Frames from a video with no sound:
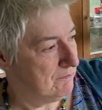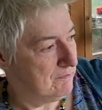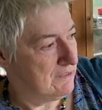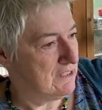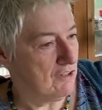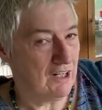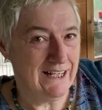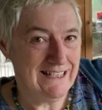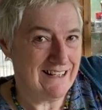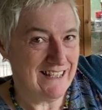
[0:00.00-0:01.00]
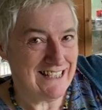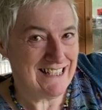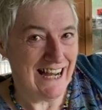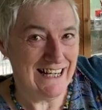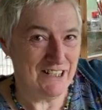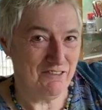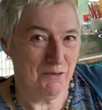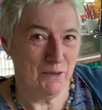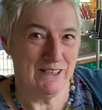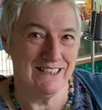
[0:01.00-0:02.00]
snuggle into the side if you
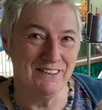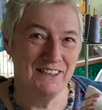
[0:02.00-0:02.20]
want to,